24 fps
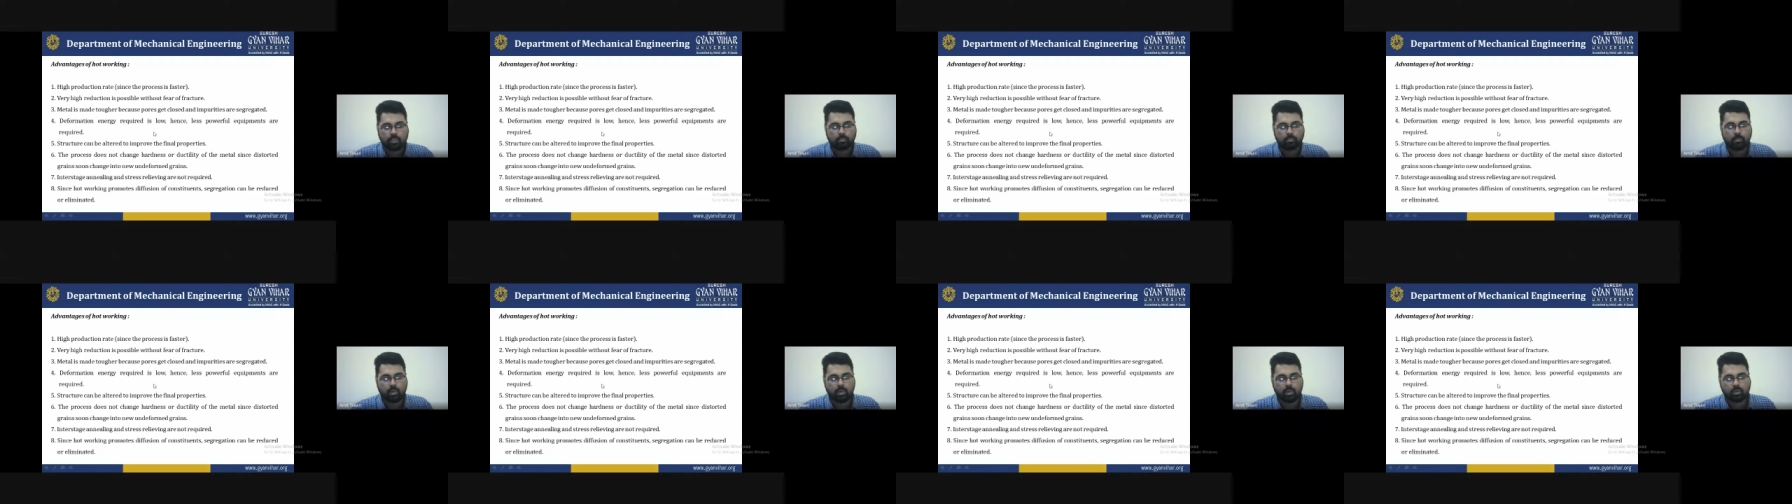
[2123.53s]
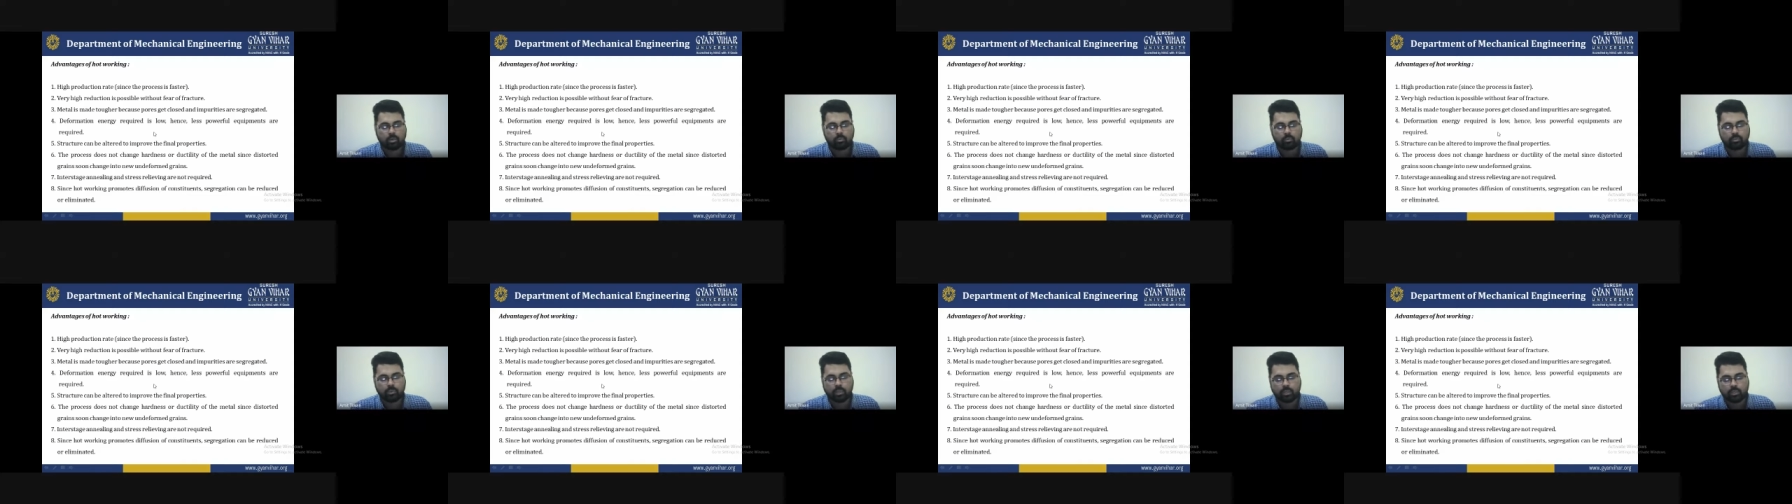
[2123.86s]
The part
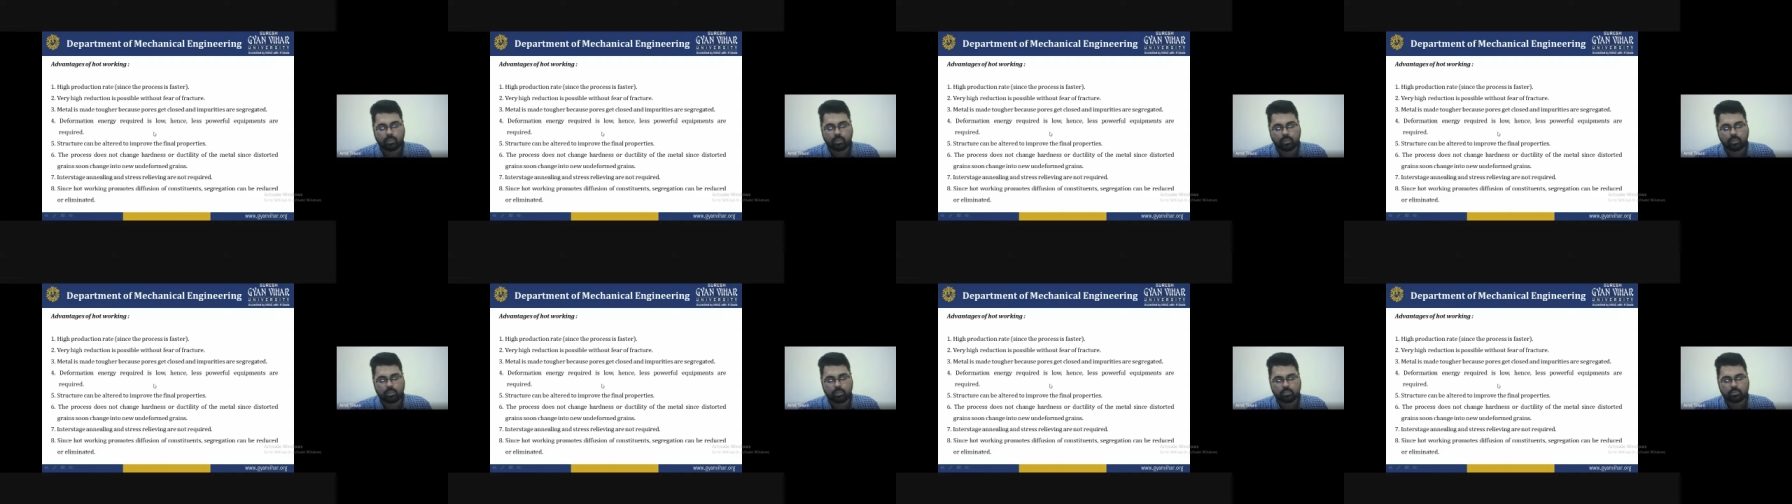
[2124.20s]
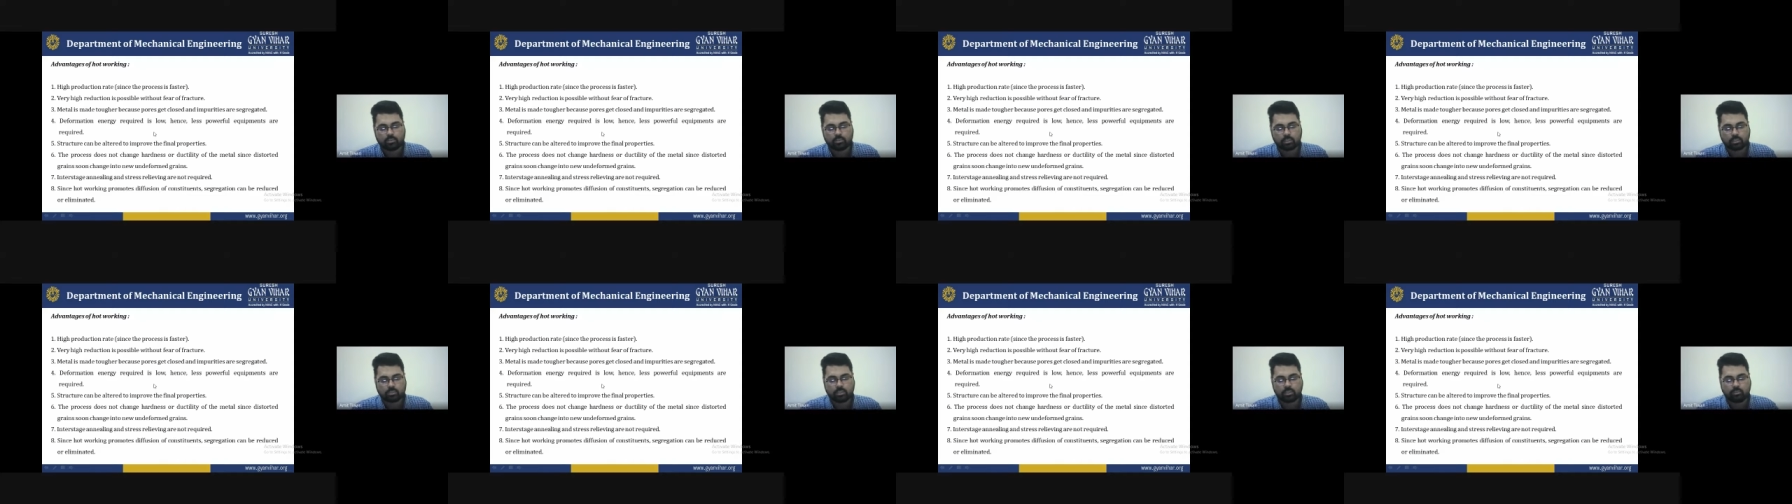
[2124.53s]
of that
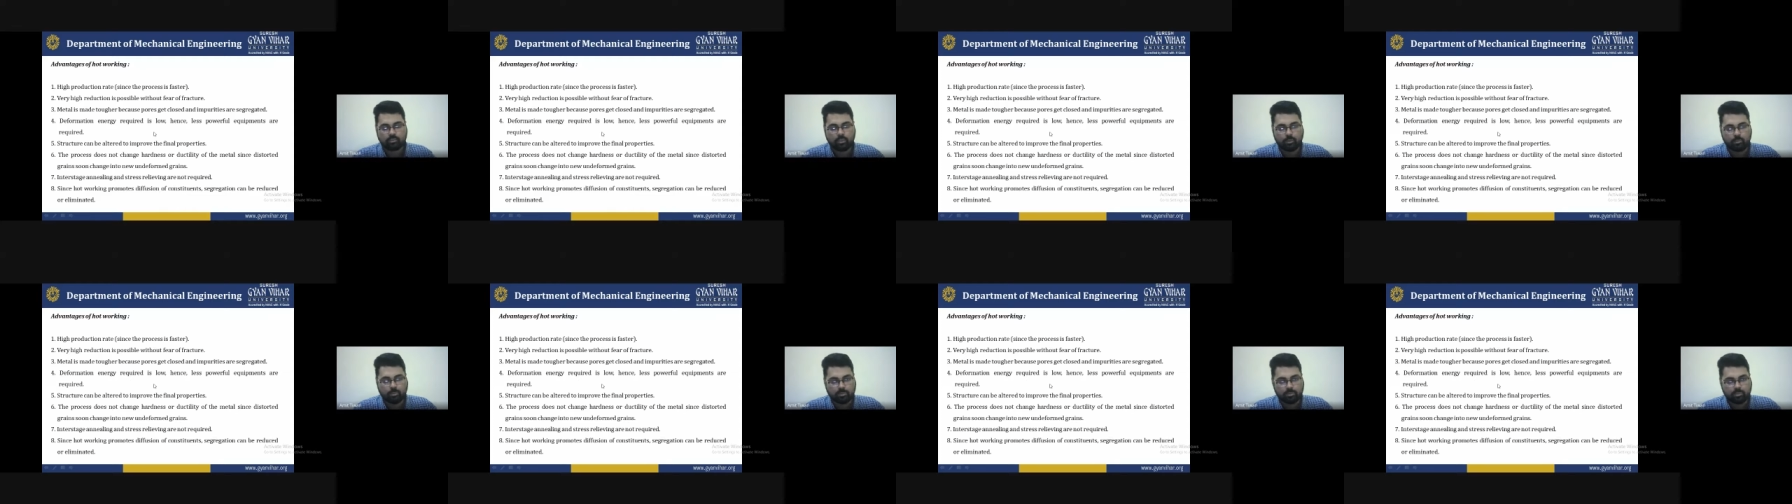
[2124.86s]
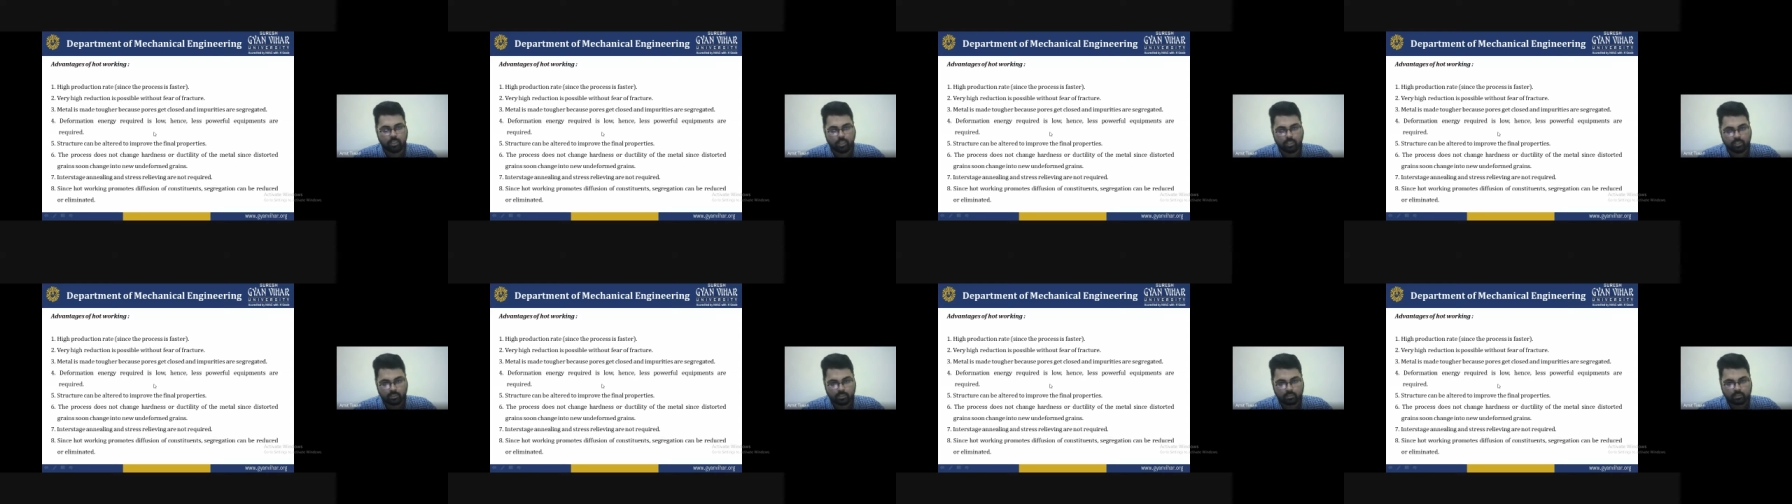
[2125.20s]
structure will be
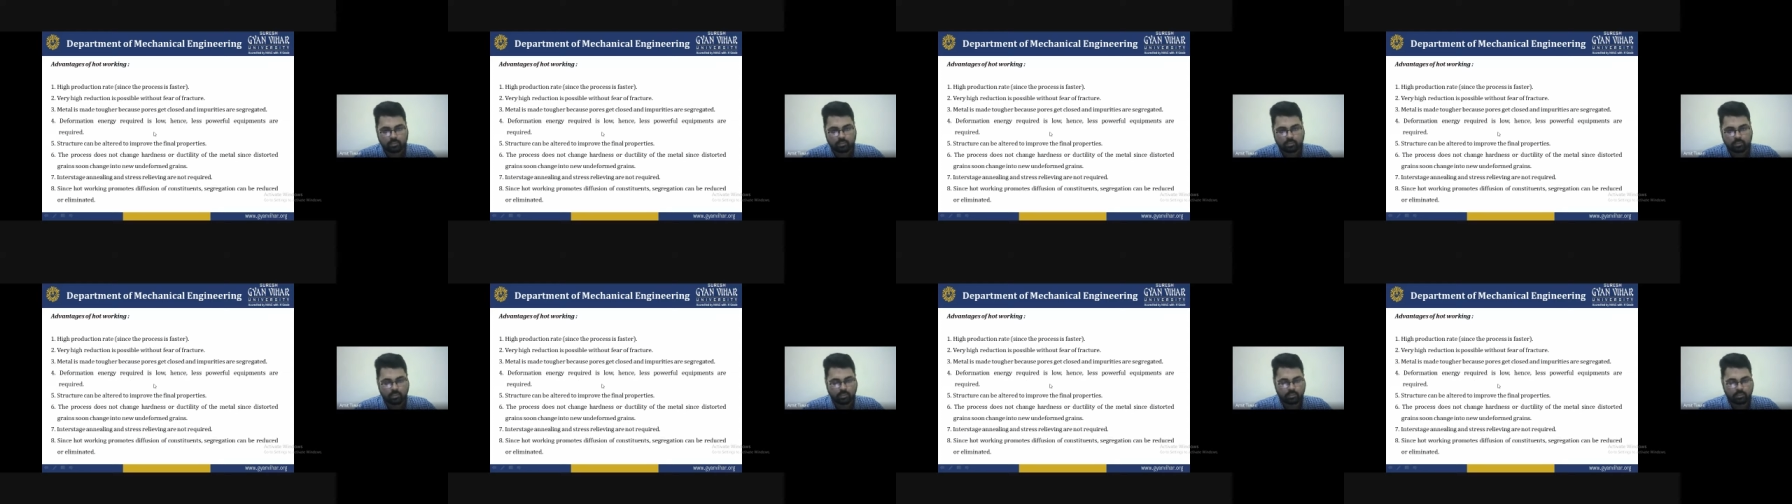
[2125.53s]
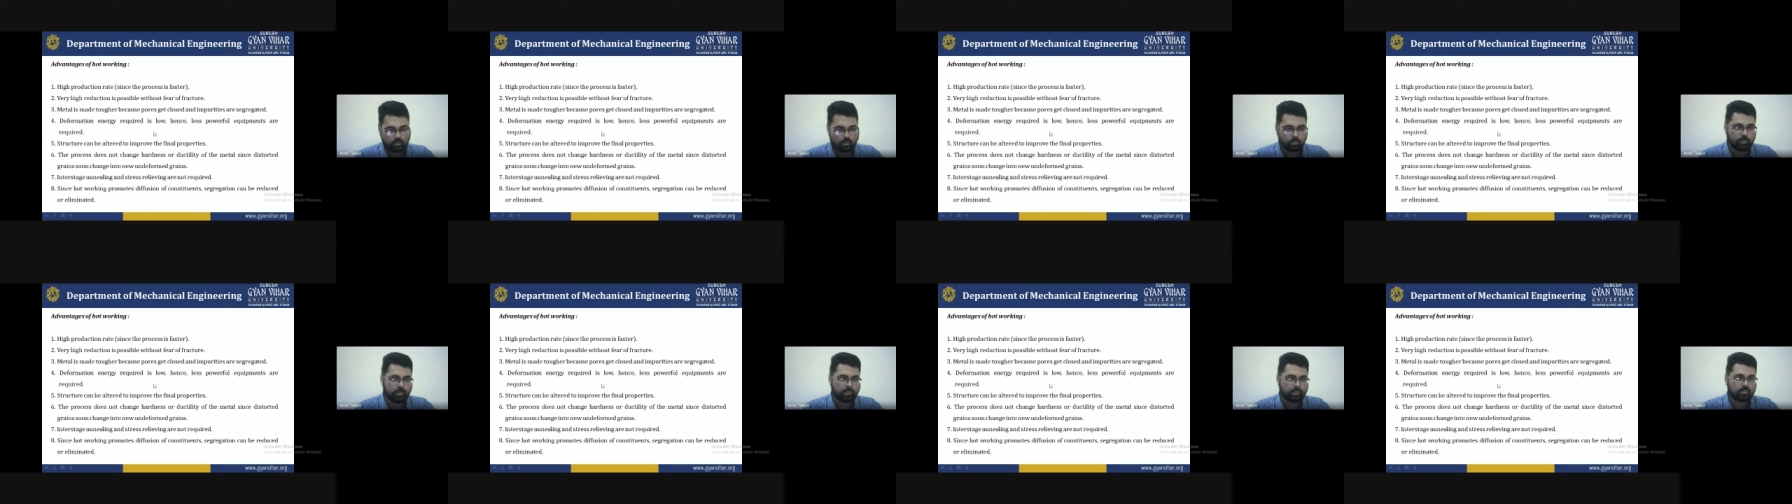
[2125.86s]
changes is
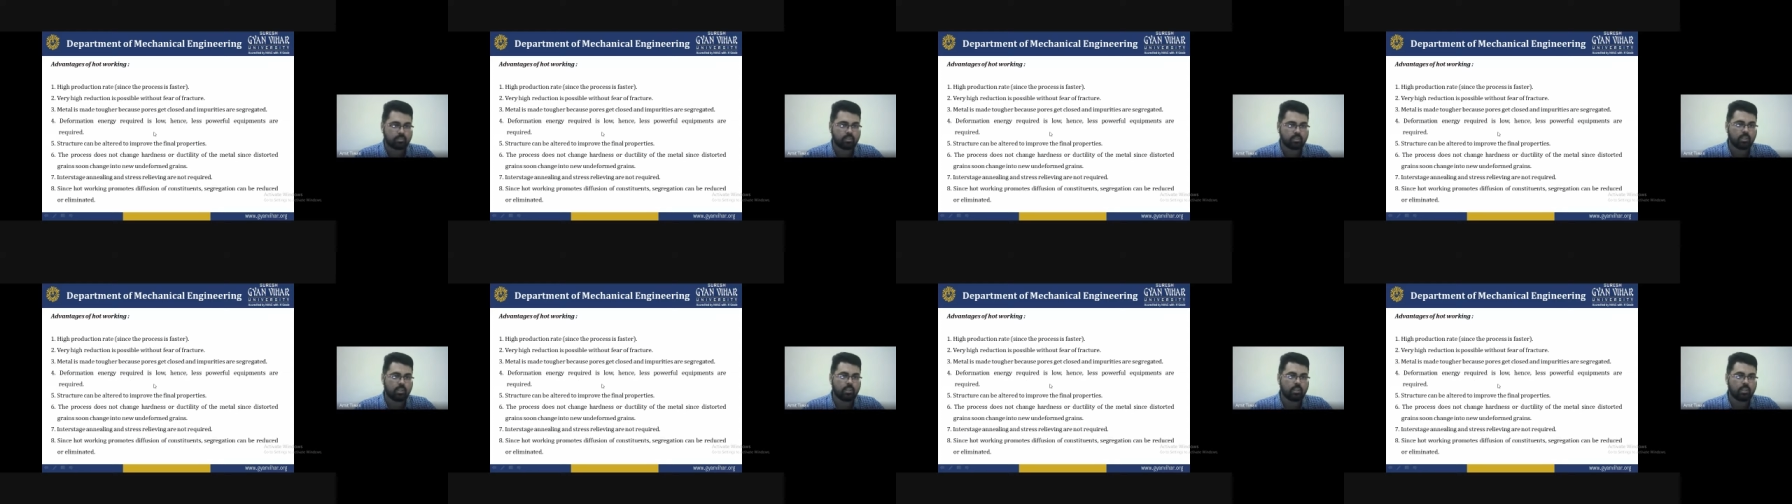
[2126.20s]
too much.